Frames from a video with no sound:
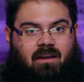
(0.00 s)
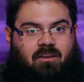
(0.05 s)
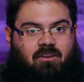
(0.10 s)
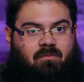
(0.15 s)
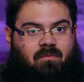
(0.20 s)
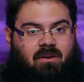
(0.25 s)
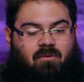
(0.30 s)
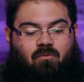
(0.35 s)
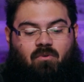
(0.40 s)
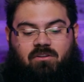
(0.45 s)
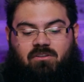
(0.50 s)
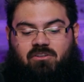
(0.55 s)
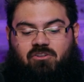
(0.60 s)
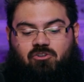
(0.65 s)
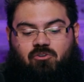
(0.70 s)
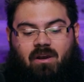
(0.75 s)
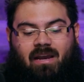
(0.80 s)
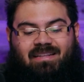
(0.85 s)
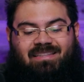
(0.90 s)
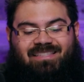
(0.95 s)
And you may want to
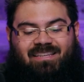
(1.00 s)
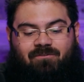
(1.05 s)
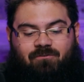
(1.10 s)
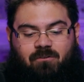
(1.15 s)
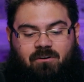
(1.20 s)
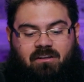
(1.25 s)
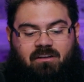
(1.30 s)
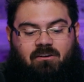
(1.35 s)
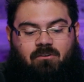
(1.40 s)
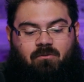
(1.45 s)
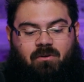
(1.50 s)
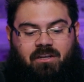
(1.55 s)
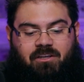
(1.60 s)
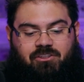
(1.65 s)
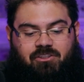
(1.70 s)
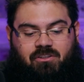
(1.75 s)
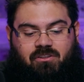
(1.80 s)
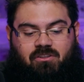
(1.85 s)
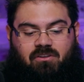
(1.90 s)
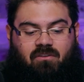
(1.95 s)
try different
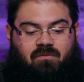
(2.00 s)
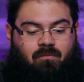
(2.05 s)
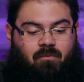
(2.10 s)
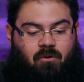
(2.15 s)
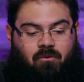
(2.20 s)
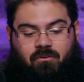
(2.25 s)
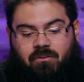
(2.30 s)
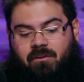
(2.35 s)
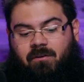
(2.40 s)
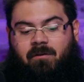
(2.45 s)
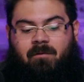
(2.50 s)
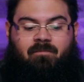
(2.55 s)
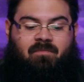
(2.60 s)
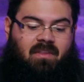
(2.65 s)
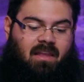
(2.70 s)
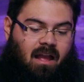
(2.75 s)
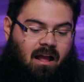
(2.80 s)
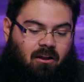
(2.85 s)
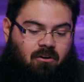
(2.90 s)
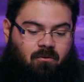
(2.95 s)
iterations of both
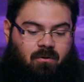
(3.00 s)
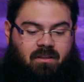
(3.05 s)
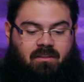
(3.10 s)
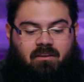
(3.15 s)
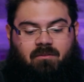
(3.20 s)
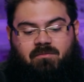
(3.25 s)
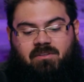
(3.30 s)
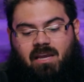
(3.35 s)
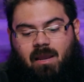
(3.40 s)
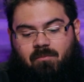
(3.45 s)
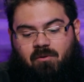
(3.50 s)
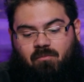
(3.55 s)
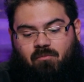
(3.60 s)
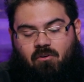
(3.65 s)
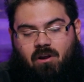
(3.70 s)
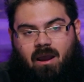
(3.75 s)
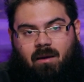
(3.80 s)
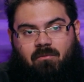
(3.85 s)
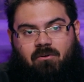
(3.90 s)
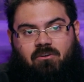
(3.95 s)
algorithms,
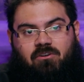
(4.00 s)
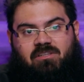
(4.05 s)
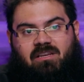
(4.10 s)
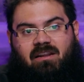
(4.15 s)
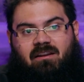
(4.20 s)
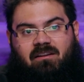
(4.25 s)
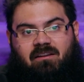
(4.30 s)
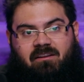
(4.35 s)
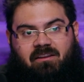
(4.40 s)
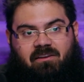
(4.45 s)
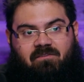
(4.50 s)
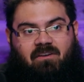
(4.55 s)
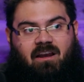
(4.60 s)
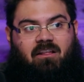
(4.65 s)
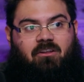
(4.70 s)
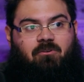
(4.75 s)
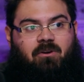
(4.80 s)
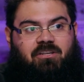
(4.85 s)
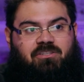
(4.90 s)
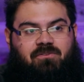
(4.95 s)
hyperparameters, and in the
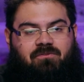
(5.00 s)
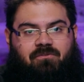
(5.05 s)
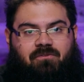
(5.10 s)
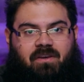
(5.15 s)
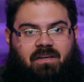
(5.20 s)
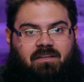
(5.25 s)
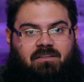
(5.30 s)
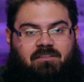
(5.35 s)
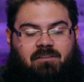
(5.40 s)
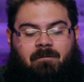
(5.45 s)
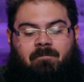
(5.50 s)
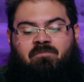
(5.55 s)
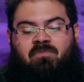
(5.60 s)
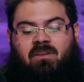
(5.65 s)
evaluation phase,